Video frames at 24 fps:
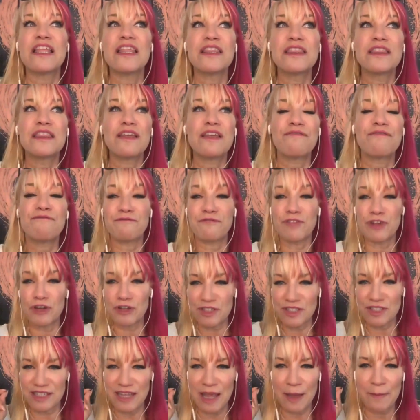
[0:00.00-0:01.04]
The
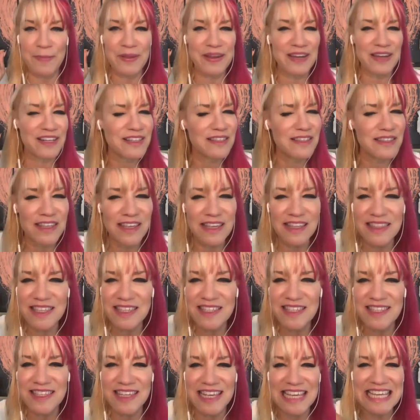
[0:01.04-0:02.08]
first step in this
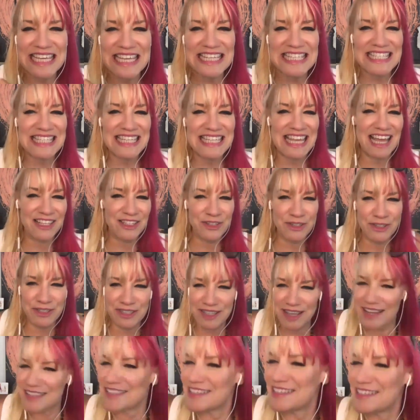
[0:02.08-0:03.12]
is an easy
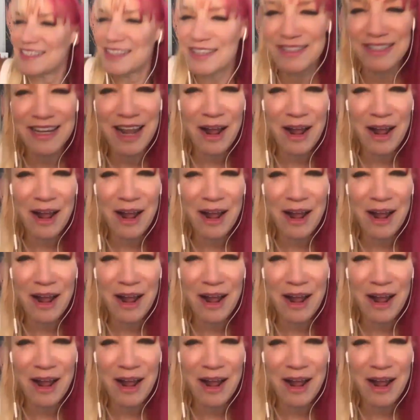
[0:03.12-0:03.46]
exercise. It does not